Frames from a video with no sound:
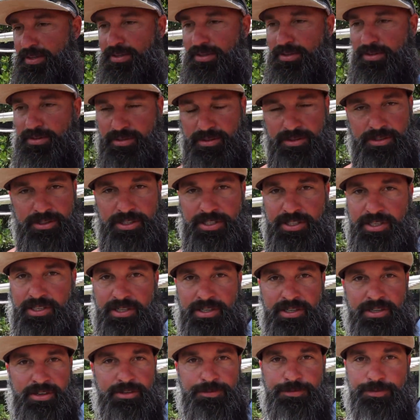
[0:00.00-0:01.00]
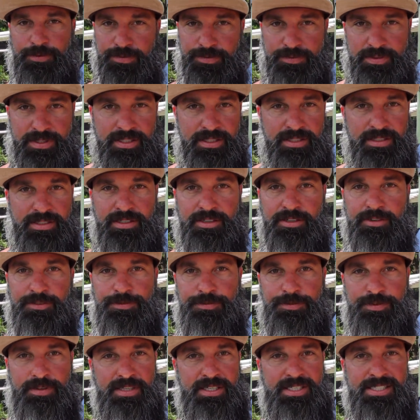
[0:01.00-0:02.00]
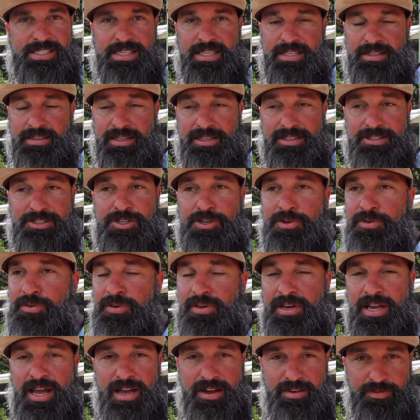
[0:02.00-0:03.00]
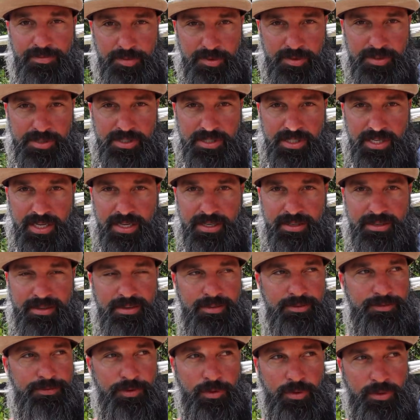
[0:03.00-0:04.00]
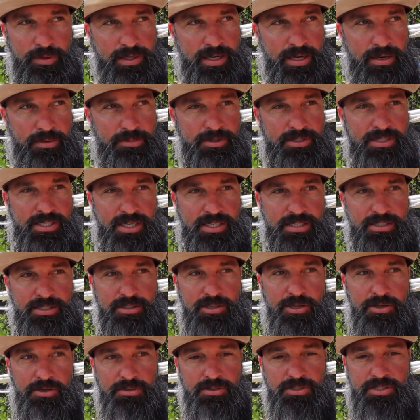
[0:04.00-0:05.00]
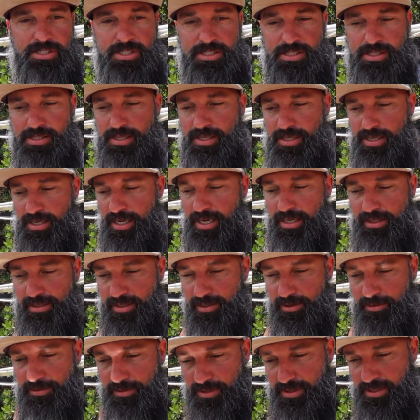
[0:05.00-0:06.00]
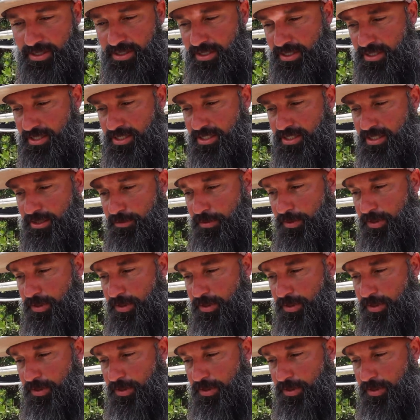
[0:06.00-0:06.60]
30 year, 15 year fixed at like 2.5%, fully amortized loans. I think we're going to see